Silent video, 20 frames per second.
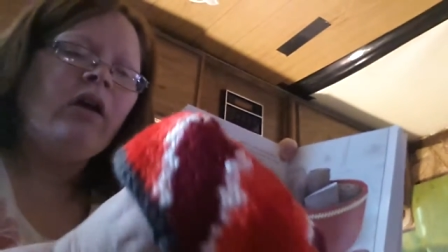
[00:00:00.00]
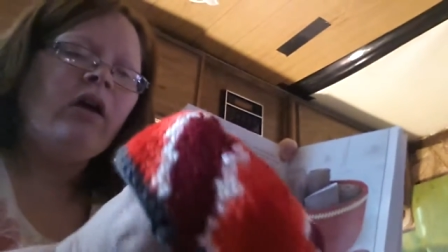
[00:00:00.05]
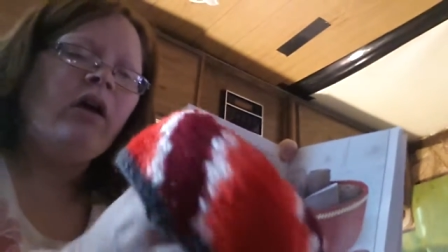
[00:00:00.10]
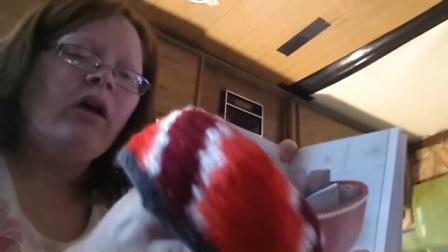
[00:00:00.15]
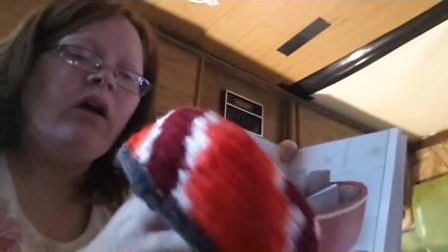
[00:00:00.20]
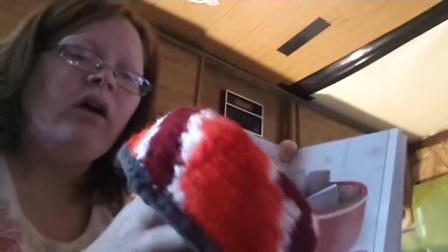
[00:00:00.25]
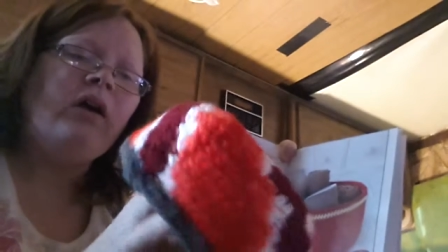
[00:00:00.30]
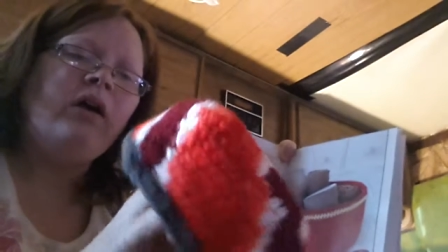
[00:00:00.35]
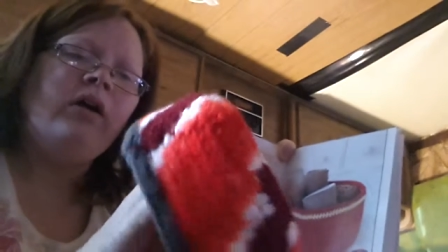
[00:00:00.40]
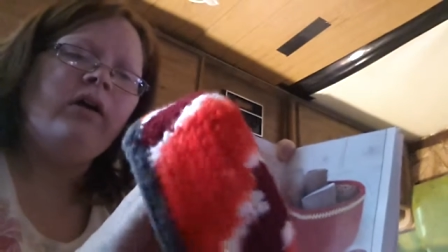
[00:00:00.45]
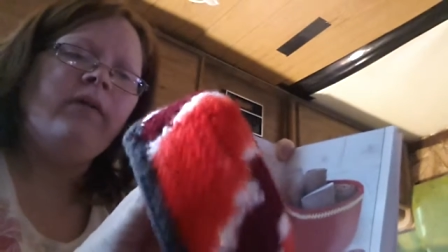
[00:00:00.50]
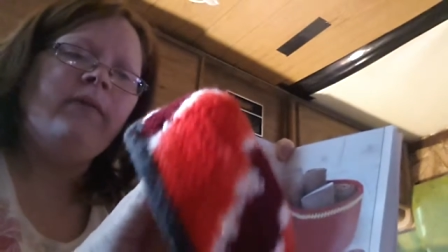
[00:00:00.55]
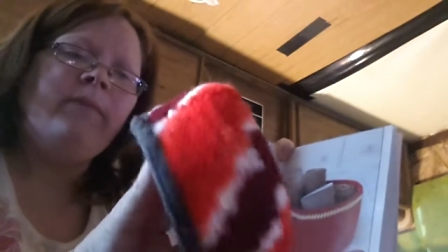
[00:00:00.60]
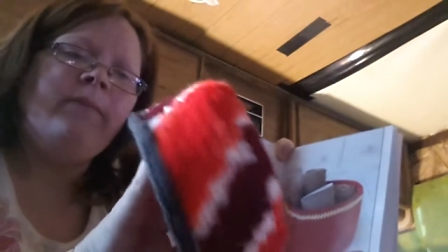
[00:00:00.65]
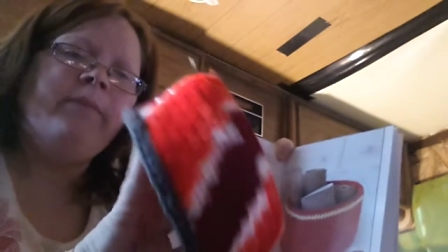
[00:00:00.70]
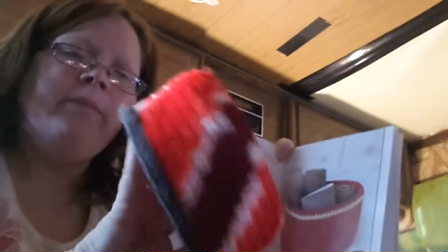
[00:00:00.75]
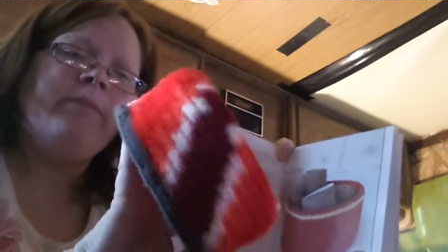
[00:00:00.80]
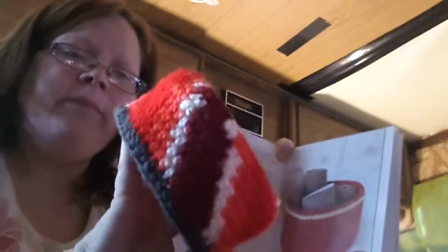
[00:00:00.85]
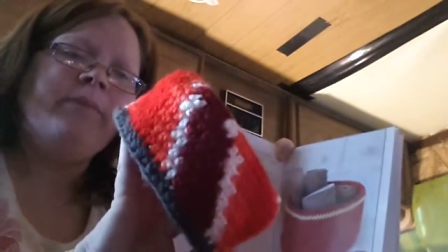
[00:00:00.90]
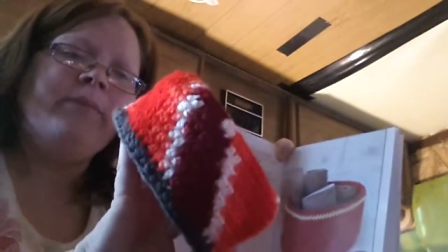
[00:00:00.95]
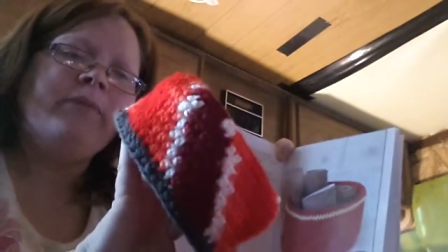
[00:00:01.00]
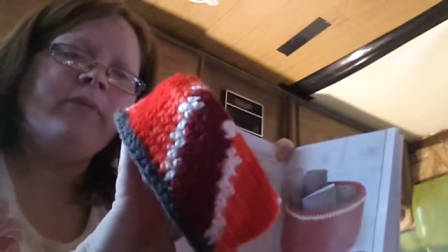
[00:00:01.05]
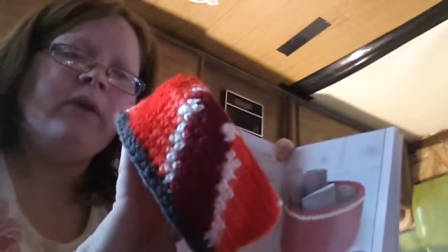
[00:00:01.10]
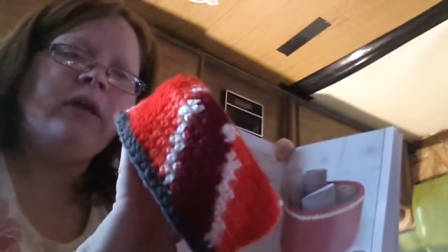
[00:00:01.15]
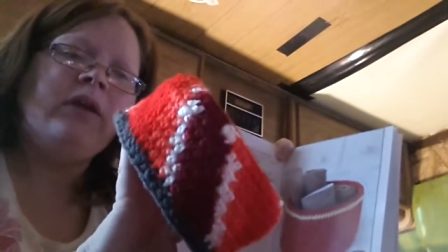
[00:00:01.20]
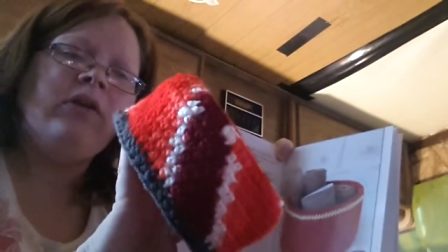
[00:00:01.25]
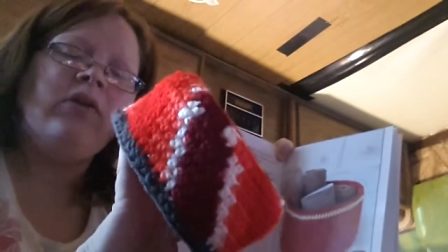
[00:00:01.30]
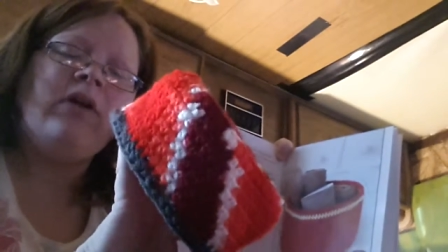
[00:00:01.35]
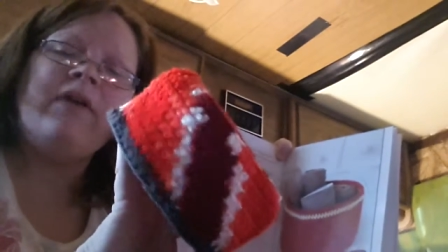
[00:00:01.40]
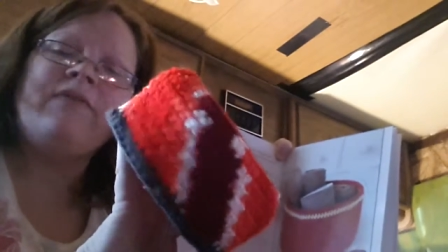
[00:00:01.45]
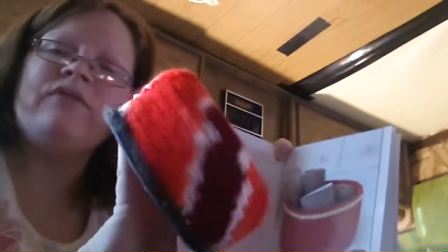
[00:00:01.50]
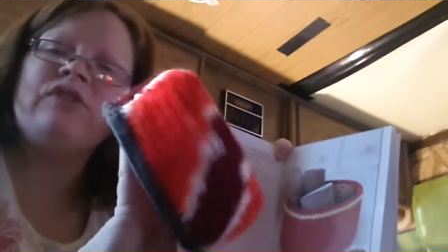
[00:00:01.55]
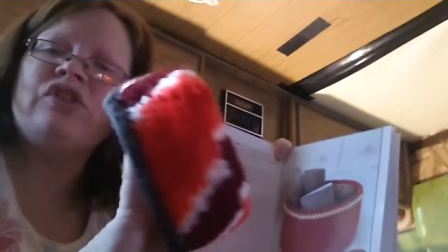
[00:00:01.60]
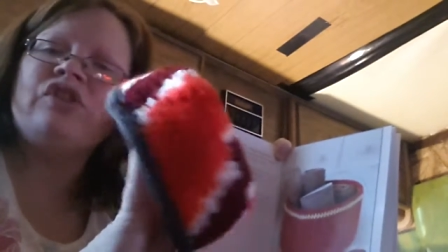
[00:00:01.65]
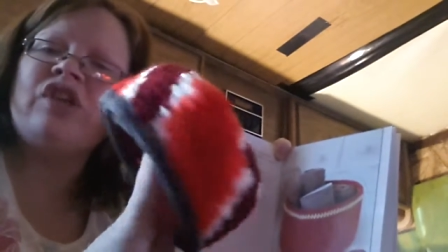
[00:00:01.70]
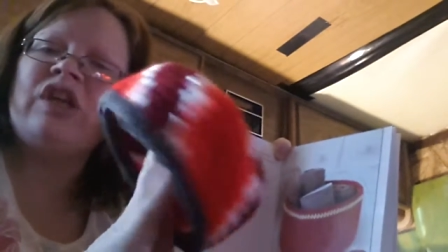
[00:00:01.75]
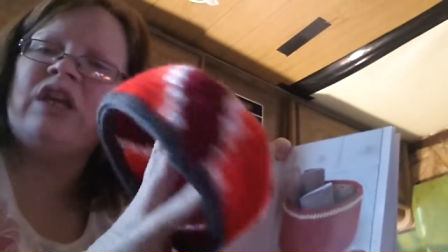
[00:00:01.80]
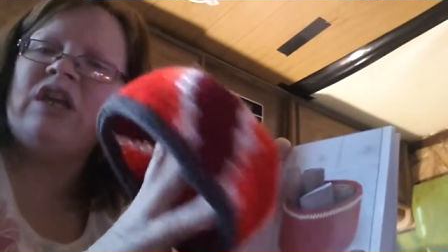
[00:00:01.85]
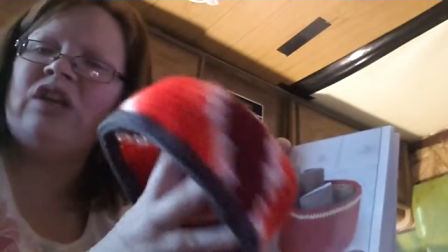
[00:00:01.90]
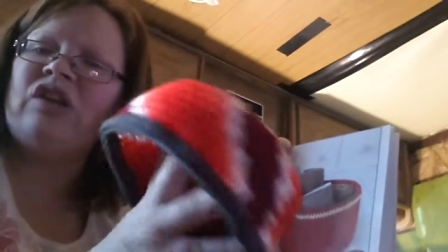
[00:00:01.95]
I don't have to
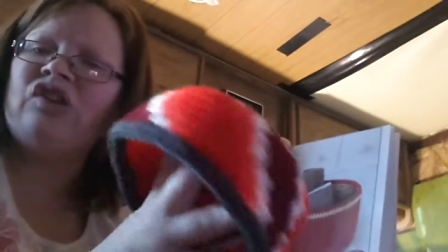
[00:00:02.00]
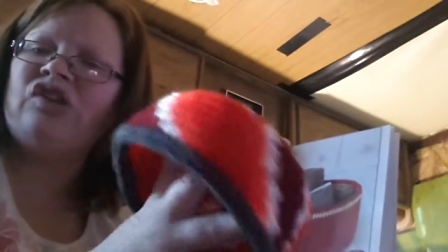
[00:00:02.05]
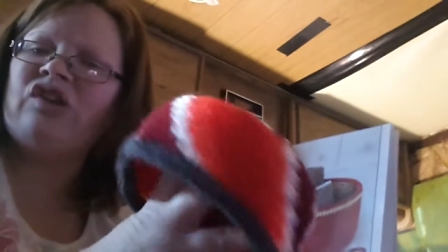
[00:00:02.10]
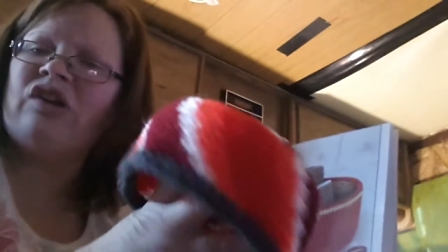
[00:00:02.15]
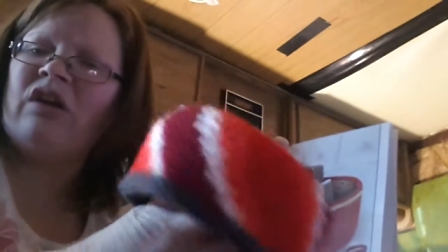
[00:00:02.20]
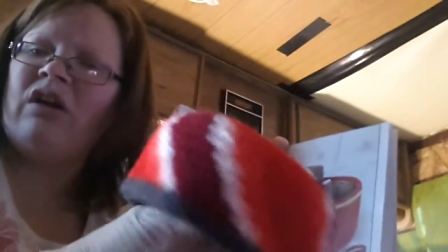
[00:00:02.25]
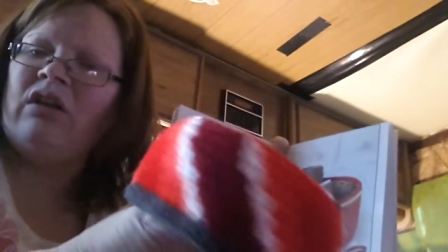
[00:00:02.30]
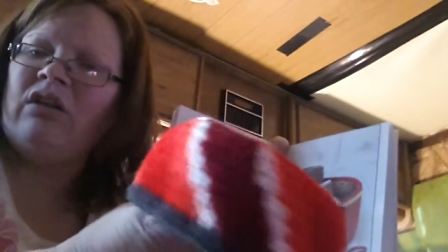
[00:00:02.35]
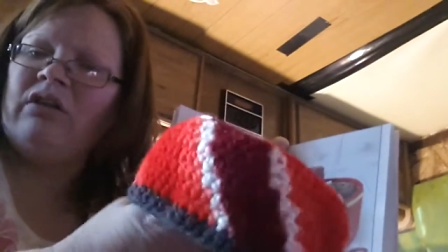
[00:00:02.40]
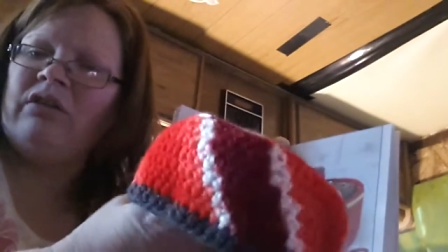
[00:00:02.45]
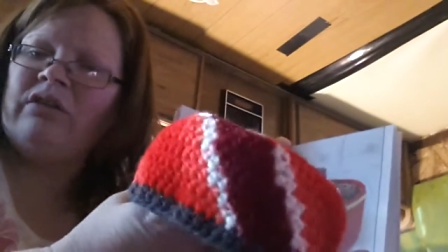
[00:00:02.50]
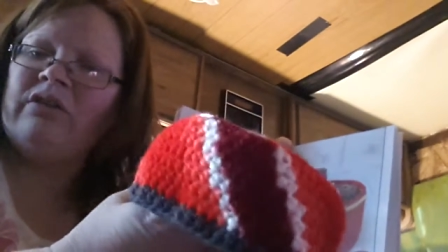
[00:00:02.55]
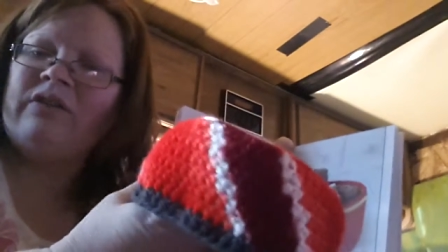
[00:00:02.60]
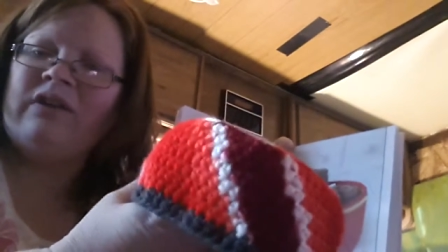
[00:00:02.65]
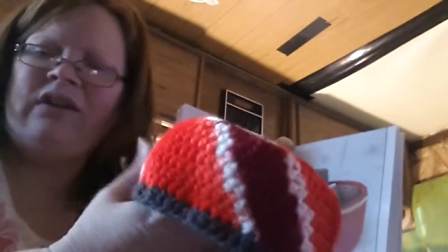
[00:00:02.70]
change colors.